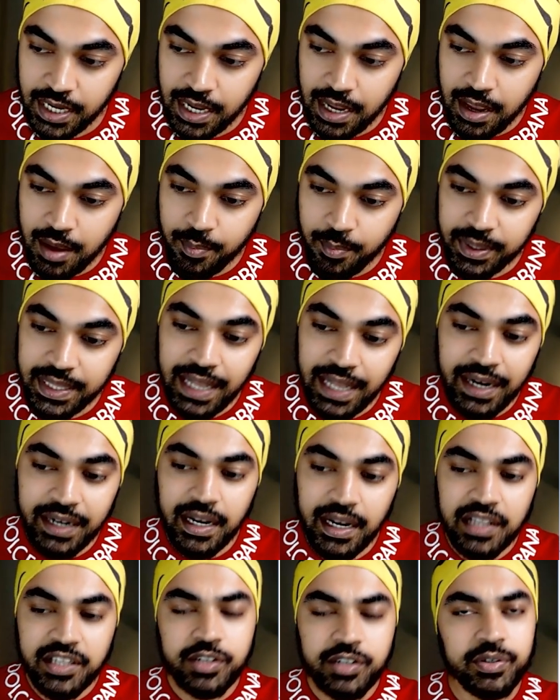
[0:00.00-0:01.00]
but then it
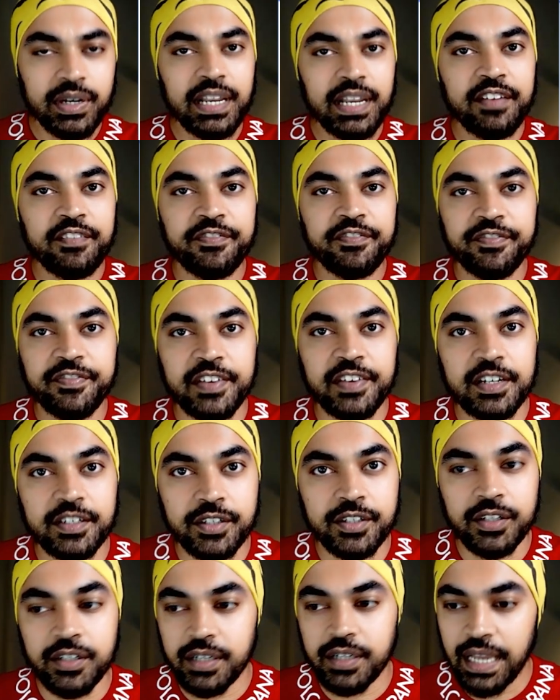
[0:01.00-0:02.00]
doesn't really
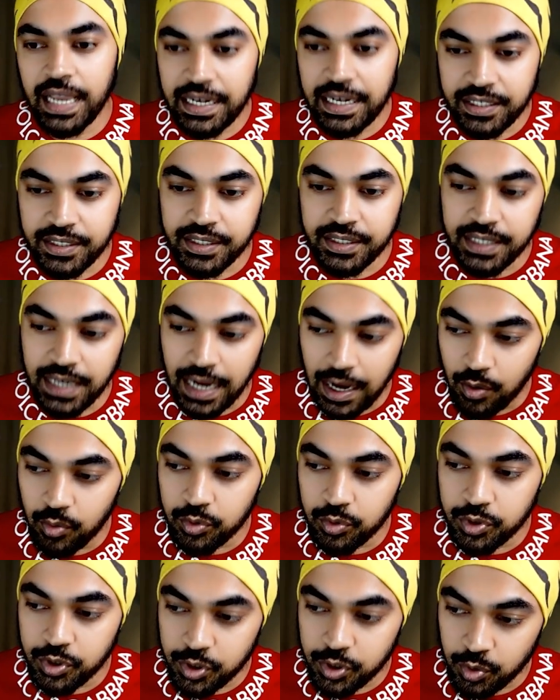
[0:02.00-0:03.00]
filter it
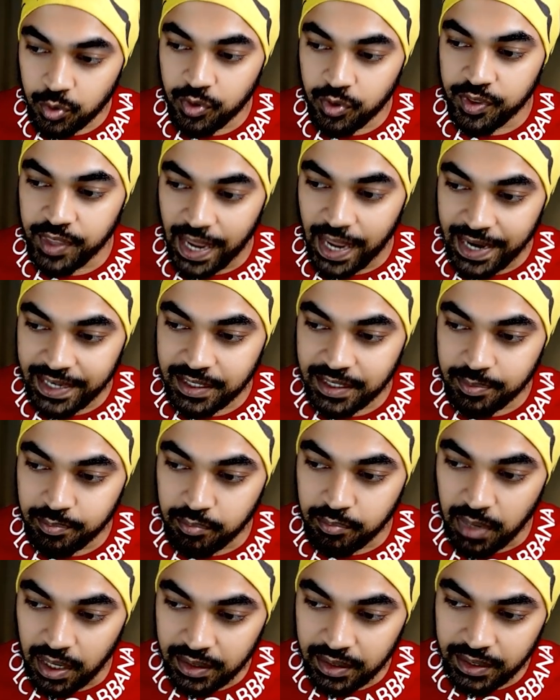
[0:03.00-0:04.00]
down to that
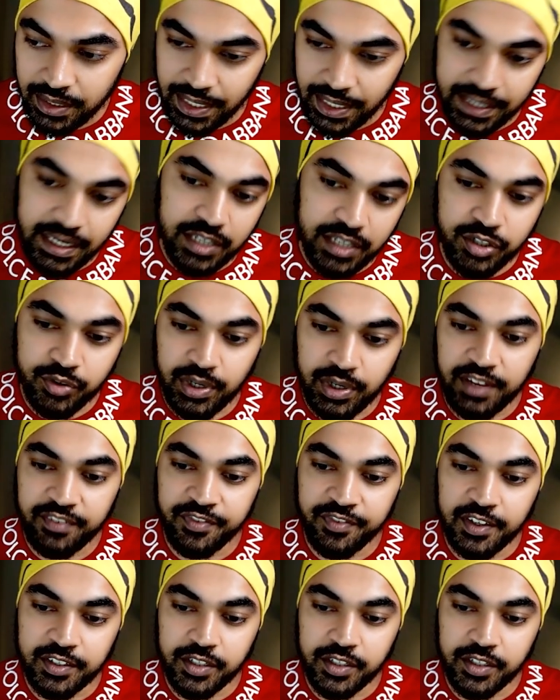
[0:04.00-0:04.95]
month. It doesn't really filter